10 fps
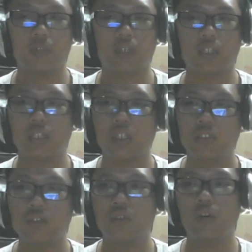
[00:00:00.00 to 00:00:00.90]
And
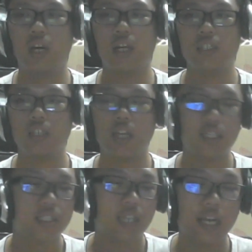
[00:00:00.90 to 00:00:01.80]
you know, I
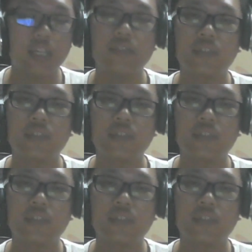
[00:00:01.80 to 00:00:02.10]
I kind of